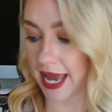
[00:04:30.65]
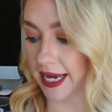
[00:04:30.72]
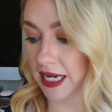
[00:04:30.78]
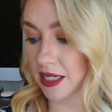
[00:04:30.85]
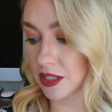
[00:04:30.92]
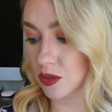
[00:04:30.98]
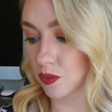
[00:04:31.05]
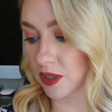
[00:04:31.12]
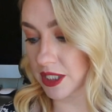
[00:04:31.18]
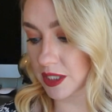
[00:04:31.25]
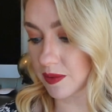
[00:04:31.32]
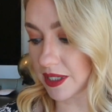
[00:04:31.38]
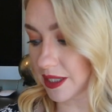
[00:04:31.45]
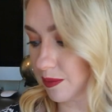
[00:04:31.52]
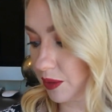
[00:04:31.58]
And
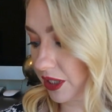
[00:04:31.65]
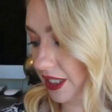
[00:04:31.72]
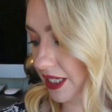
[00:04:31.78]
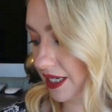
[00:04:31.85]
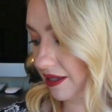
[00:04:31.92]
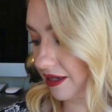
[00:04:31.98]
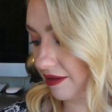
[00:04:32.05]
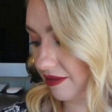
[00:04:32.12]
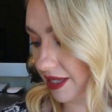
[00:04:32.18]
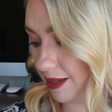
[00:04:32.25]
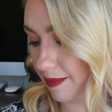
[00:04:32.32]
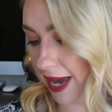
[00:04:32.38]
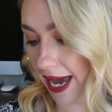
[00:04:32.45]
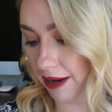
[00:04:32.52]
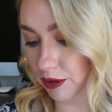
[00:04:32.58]
once we completed
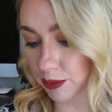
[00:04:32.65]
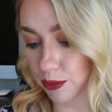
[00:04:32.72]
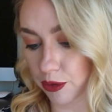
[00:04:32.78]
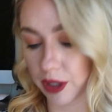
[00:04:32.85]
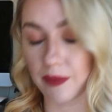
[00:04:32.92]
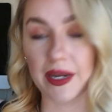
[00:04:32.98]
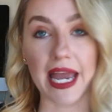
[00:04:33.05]
the PowerPoint,